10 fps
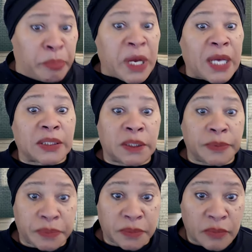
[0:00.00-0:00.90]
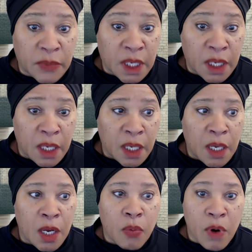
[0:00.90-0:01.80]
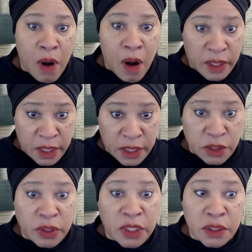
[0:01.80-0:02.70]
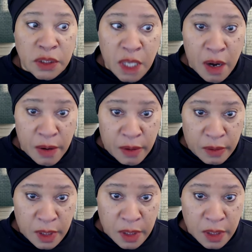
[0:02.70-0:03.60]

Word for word: but where our kids are concerned,